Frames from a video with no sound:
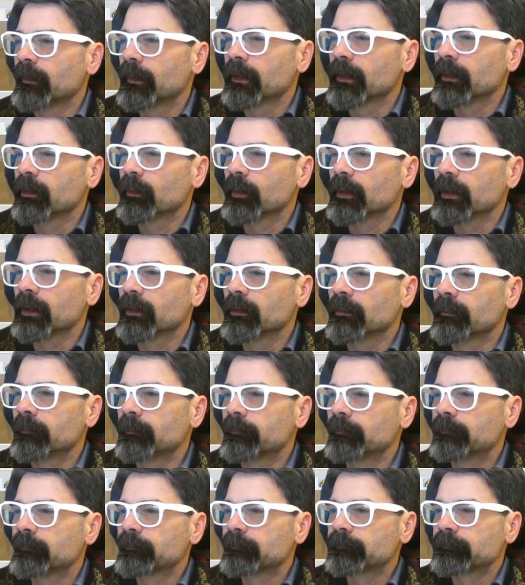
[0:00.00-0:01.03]
There we go.
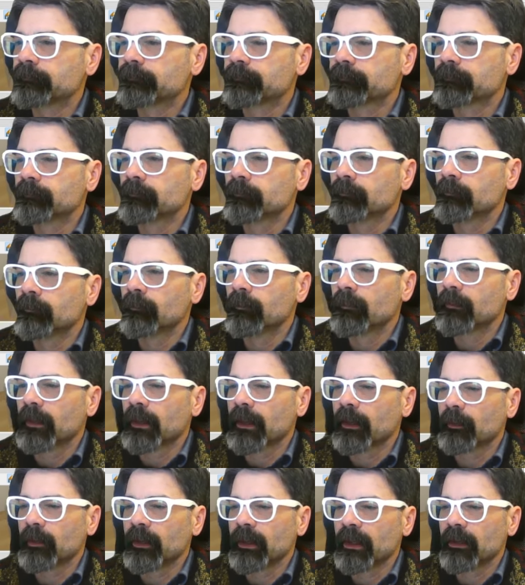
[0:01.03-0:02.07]

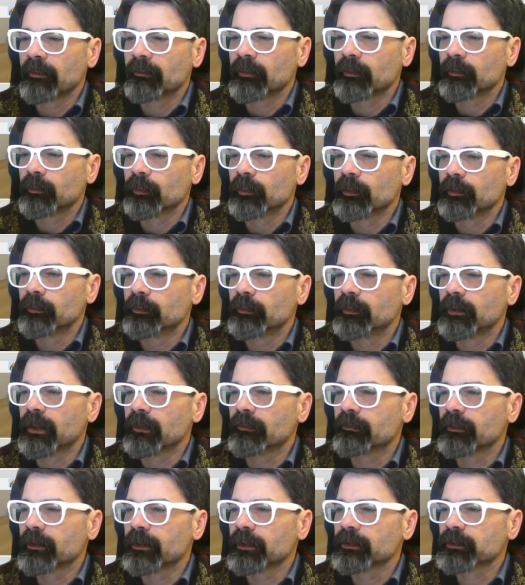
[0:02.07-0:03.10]
Now we have a room
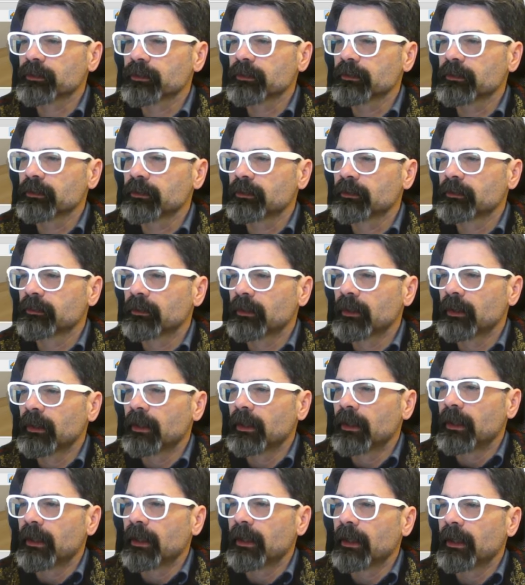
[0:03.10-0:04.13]
definition.
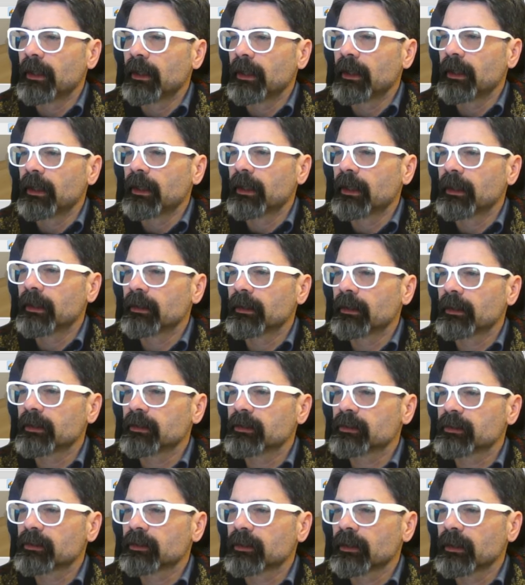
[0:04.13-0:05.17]
And
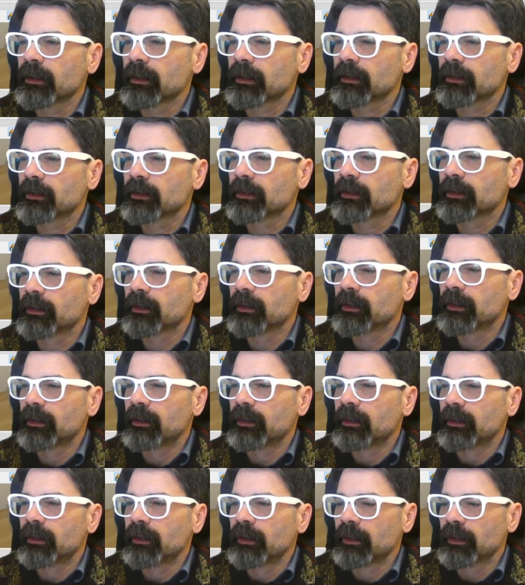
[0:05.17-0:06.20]
let's select
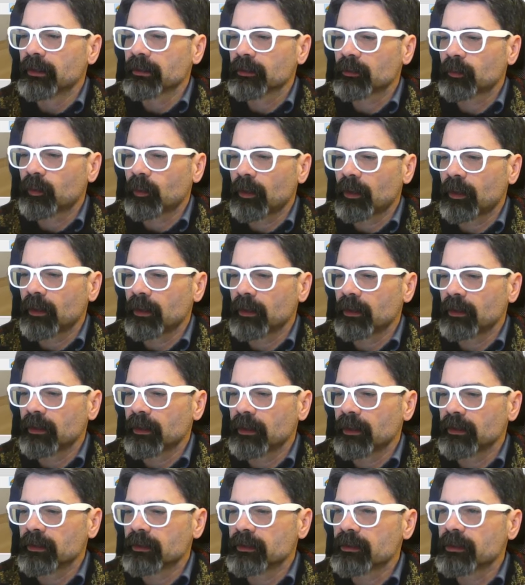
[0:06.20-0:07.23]
this wall
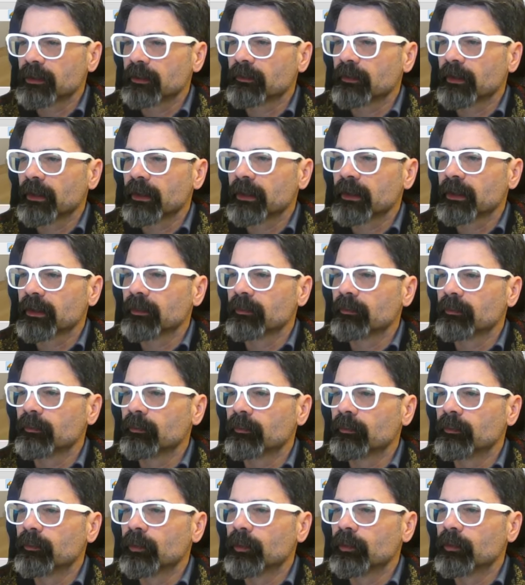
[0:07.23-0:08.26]
and see if I can
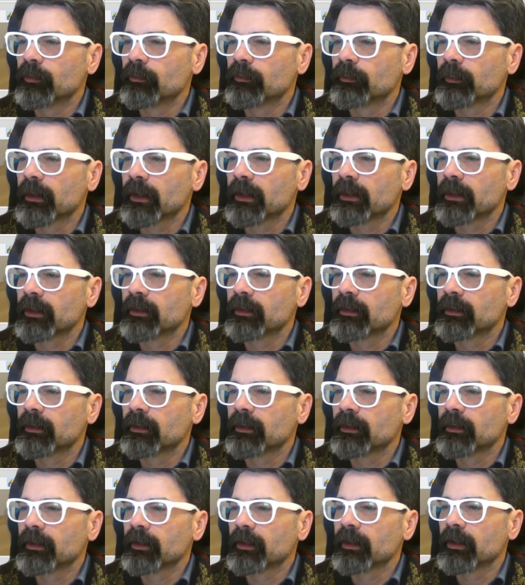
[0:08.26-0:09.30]
move my
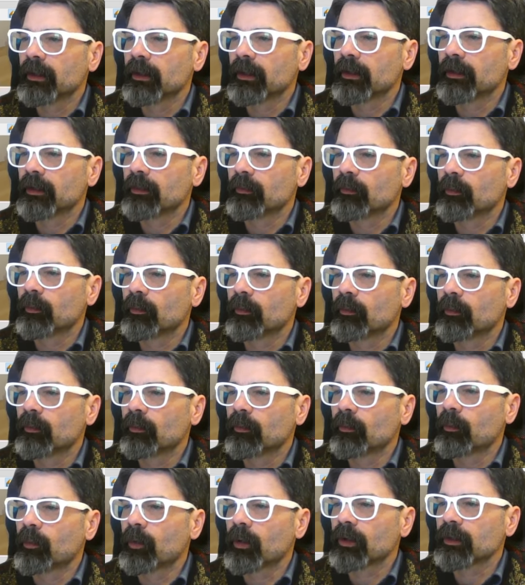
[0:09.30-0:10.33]

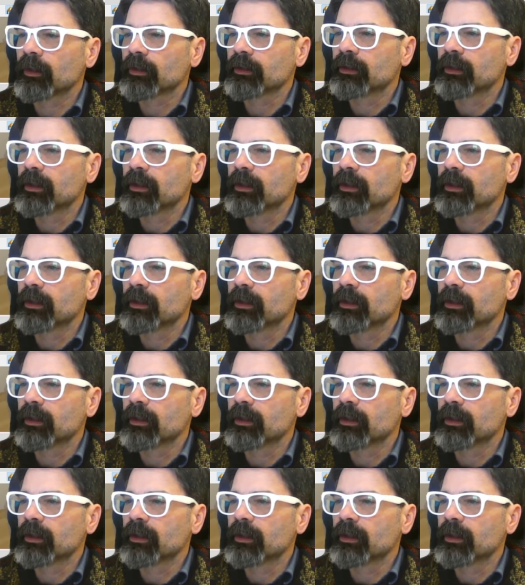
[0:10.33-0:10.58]
wall